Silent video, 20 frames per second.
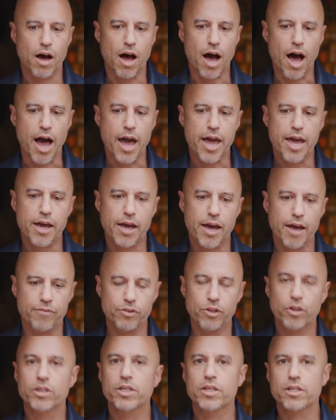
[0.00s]
I have
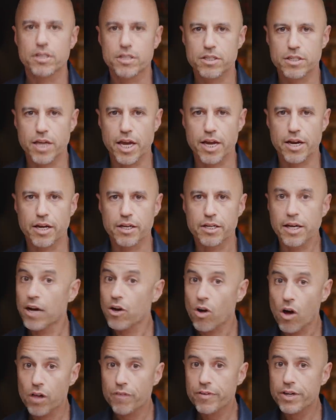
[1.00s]
looked at this data, not
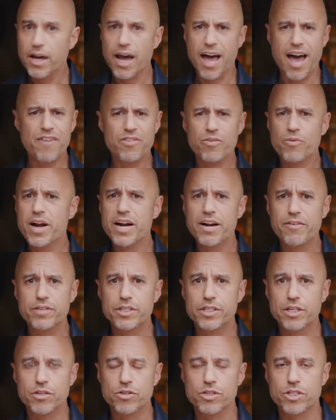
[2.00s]
all of it. I haven't read every
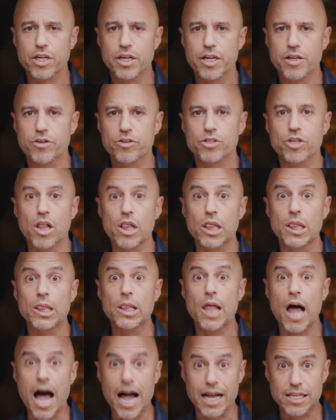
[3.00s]
single study. There's
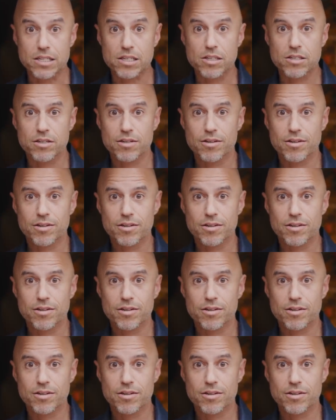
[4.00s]
lots.